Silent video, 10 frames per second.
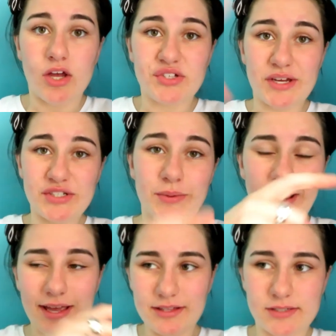So I do want
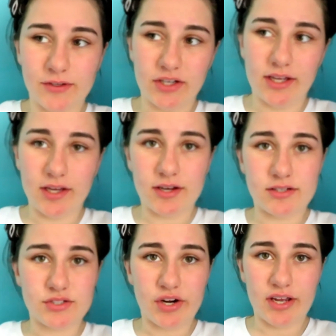to end this video here.
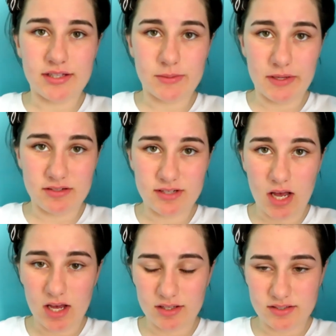Sorry it's a bit
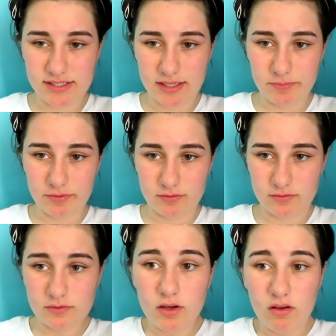dark and deep
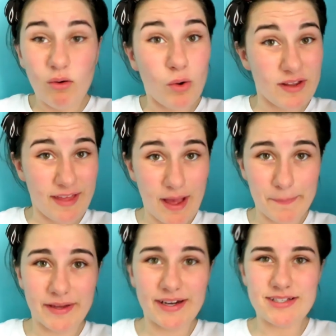and all of that,
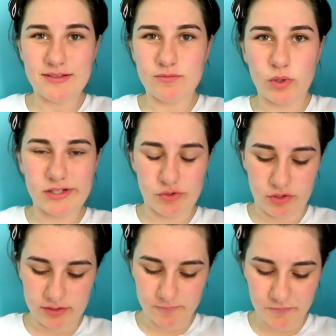but I did want to talk.
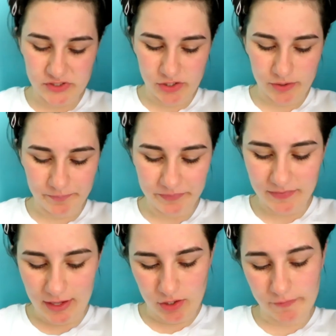So
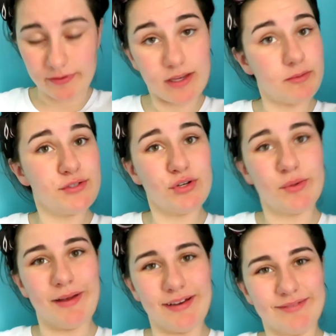thank you for letting me talk
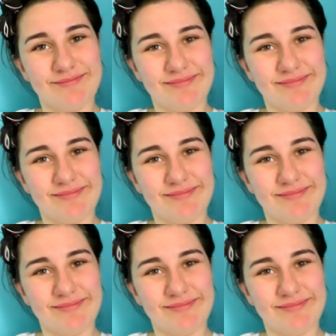about it.